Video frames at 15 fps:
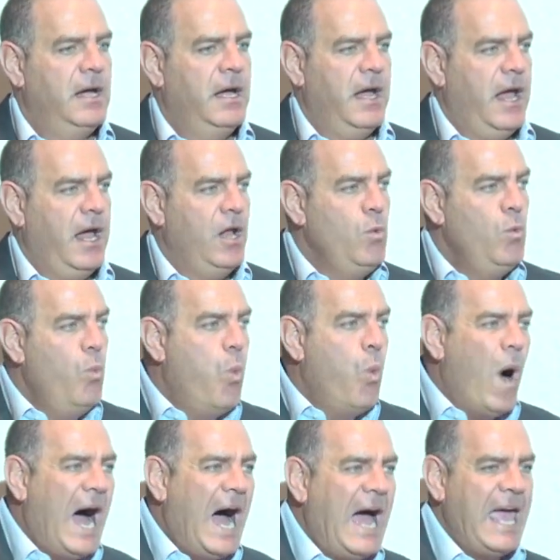and
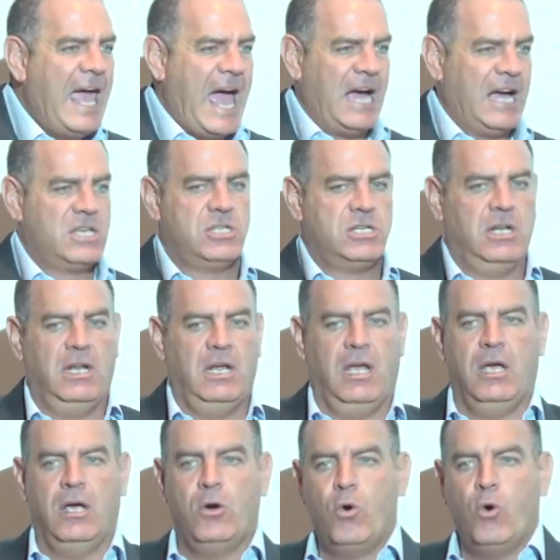why
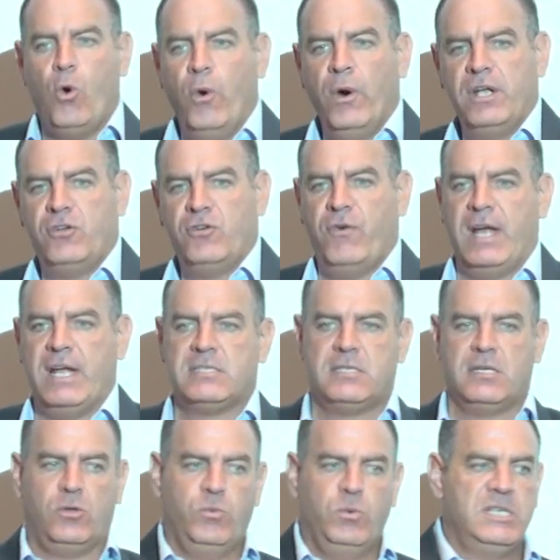actually current trends
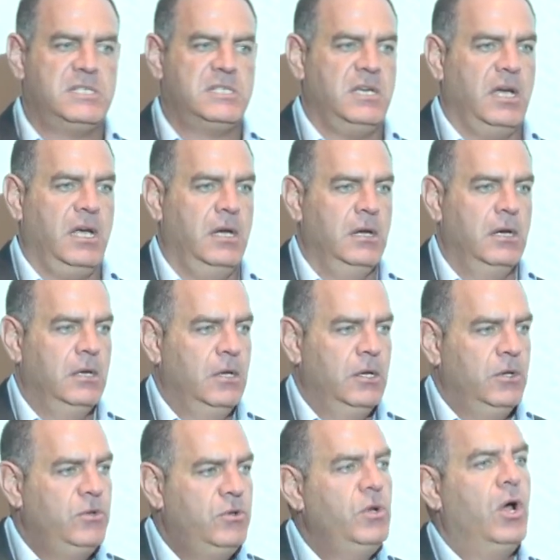that we see
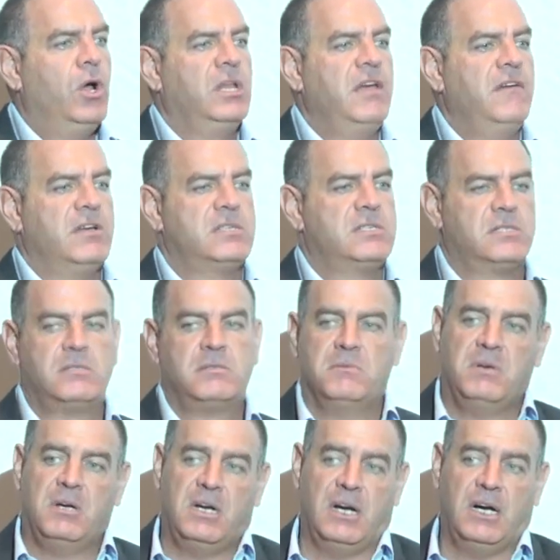do not give us
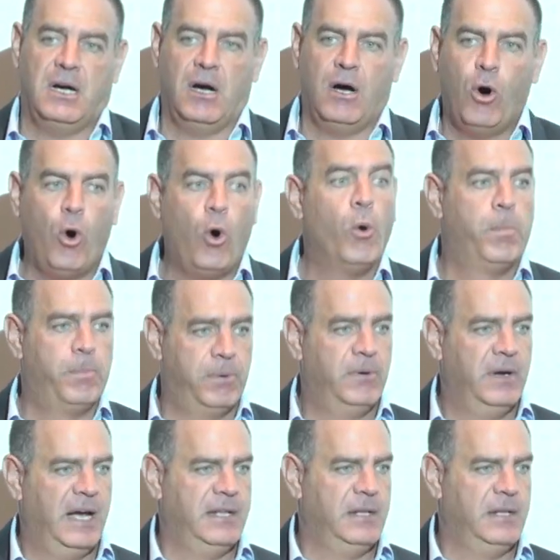hope at the